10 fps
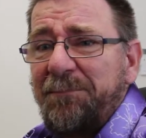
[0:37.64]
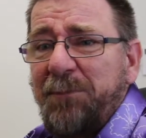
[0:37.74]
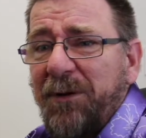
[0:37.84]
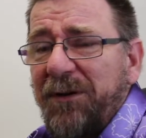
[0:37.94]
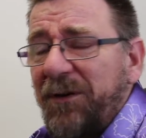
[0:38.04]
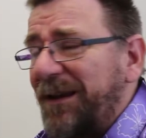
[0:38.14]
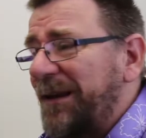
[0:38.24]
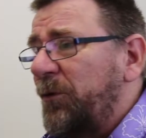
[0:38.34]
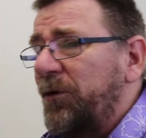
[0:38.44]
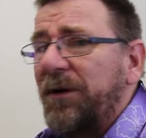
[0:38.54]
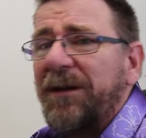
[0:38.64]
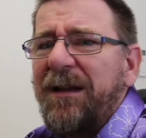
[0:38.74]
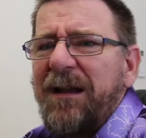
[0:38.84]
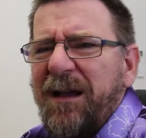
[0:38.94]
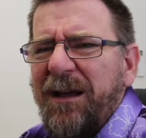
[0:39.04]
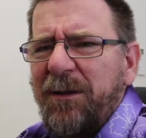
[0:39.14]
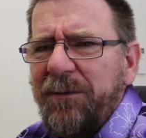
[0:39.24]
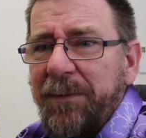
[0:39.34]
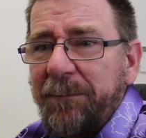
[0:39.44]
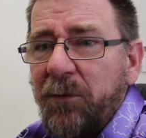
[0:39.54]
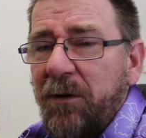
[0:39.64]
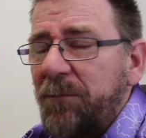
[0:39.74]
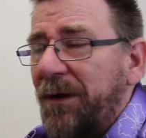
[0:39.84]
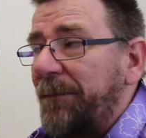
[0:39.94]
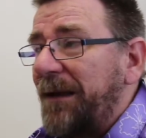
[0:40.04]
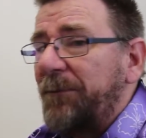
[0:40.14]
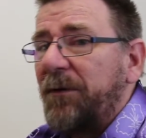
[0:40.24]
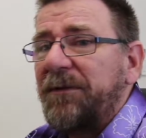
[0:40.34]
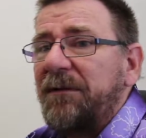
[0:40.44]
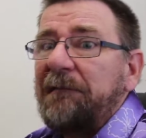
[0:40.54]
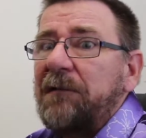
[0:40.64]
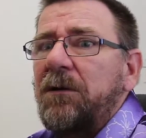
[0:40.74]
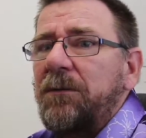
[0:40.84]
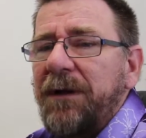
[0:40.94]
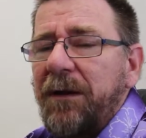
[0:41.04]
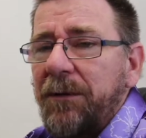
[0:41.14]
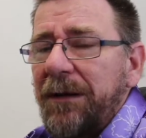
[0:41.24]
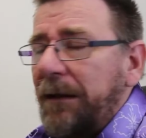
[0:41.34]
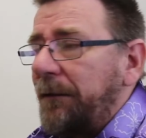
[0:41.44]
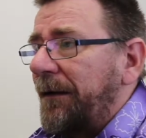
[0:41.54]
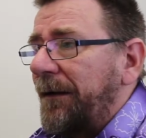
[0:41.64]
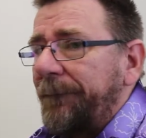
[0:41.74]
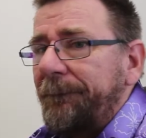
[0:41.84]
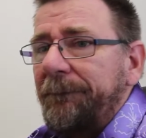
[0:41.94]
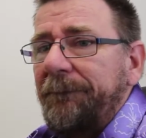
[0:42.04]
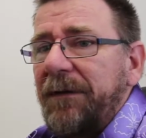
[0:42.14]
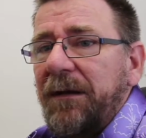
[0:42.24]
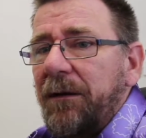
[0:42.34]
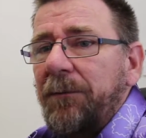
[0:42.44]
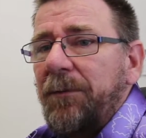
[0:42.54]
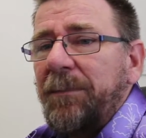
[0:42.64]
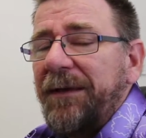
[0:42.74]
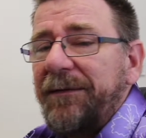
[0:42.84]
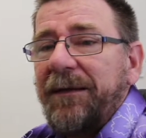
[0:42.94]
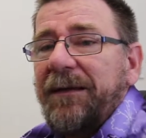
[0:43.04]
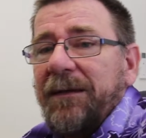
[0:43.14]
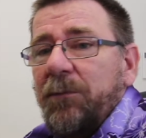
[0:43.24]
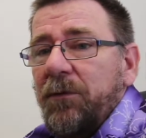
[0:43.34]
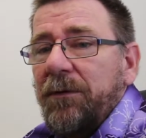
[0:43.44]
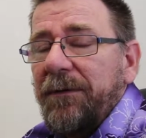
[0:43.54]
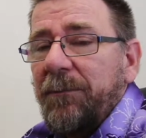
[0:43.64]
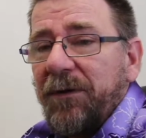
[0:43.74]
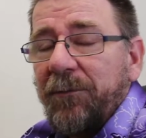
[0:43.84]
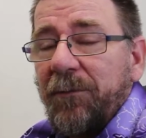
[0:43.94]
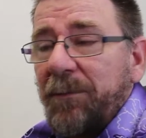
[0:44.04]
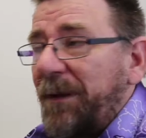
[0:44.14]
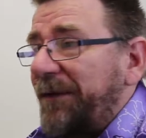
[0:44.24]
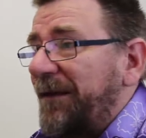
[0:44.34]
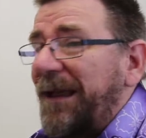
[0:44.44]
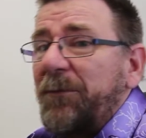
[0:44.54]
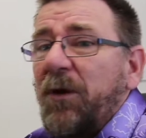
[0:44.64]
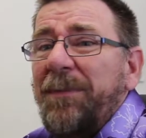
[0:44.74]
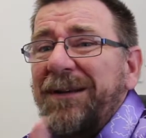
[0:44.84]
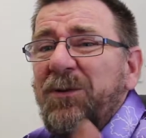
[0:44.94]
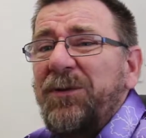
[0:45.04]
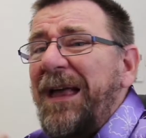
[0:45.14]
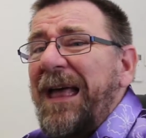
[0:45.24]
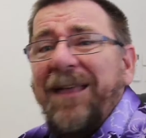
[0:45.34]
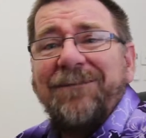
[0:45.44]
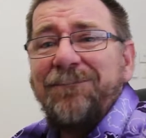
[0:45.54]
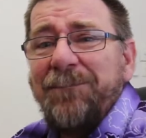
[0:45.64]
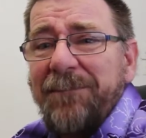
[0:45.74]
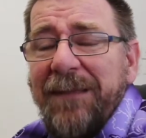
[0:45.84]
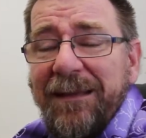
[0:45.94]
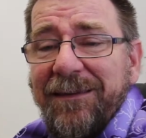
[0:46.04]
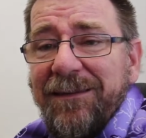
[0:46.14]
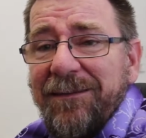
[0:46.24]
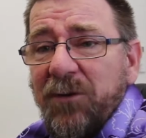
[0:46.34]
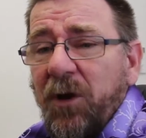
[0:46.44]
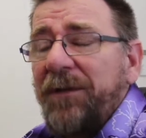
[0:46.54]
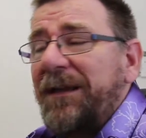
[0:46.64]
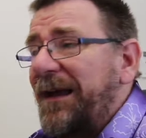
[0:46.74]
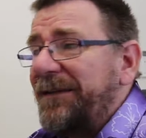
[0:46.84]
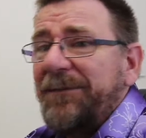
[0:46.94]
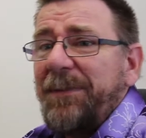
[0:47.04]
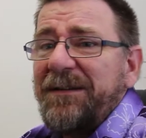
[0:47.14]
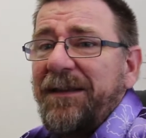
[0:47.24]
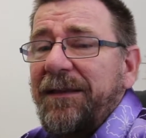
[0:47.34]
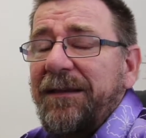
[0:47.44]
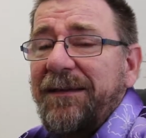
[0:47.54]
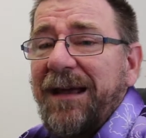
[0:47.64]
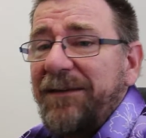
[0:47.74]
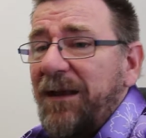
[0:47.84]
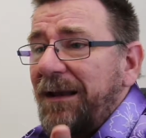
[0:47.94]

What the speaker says: put a new keyboard on it. And I was a bit put off by laptops because I thought, oh no, replacing a keyboard, you might as well replace the laptop. And of course, it's not the case, especially these days.